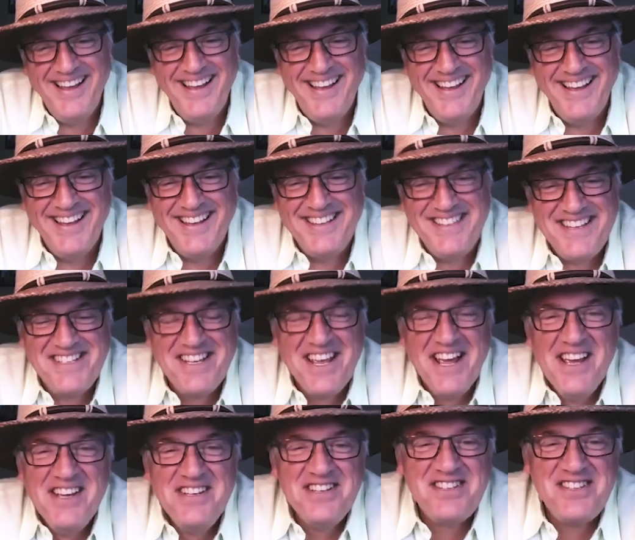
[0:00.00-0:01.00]
Is
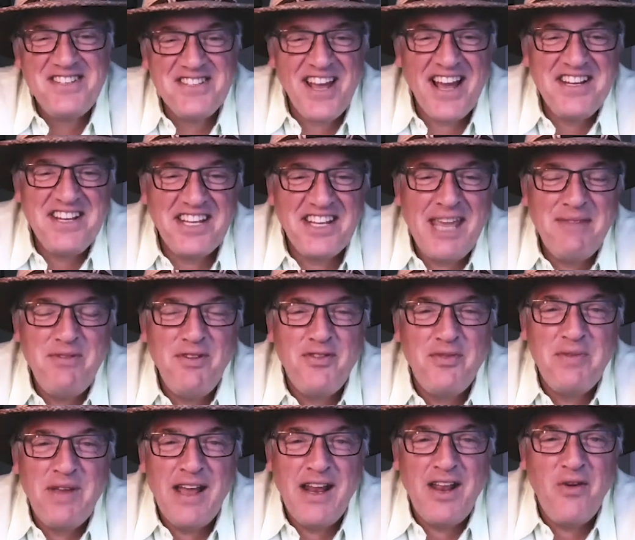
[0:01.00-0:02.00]
this designed to keep you
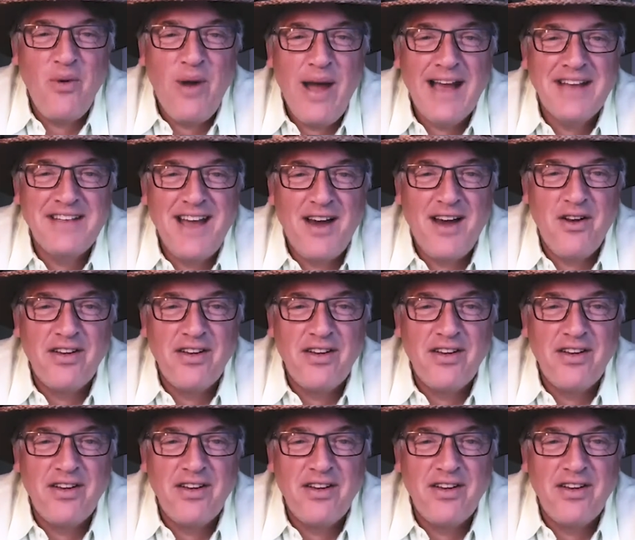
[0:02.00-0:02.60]
from getting whacked out on